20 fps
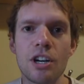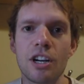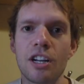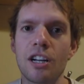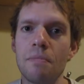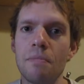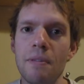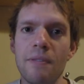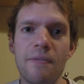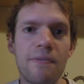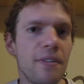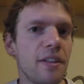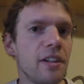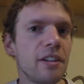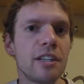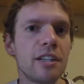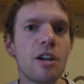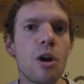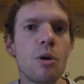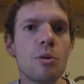You're going to be
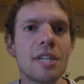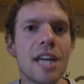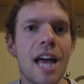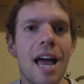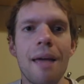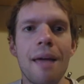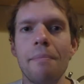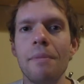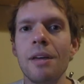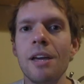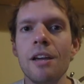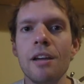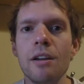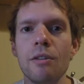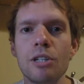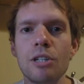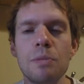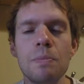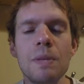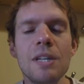filled in no time,
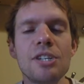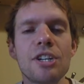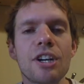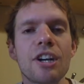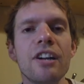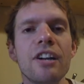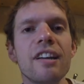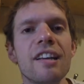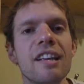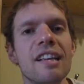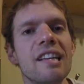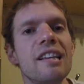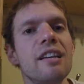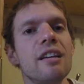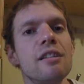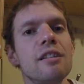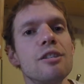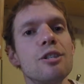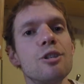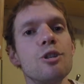which means you're going to
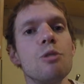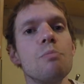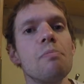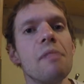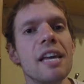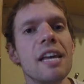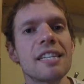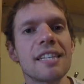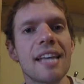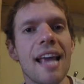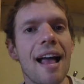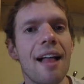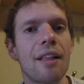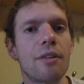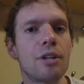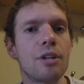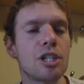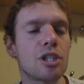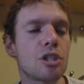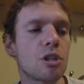consume less calories.